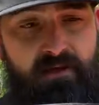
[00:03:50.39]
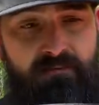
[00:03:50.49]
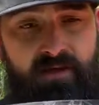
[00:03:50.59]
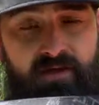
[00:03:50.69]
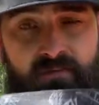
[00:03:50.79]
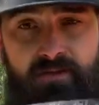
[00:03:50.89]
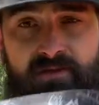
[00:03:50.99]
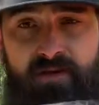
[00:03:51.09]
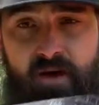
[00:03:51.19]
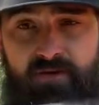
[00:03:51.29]
But
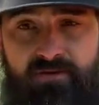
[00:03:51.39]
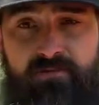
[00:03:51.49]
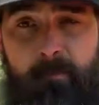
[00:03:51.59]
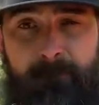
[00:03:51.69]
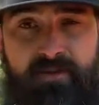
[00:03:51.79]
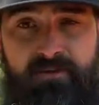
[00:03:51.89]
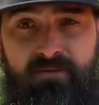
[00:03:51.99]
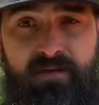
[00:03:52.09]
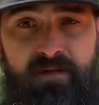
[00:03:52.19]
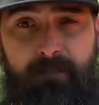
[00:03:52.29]
really awesome belt,
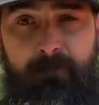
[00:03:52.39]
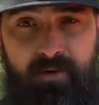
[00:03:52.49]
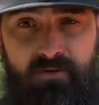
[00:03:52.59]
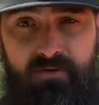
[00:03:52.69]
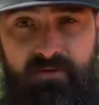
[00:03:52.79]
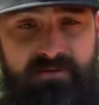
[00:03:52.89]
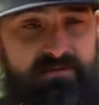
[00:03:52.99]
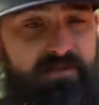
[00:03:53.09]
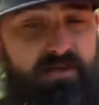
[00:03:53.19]
buckleless.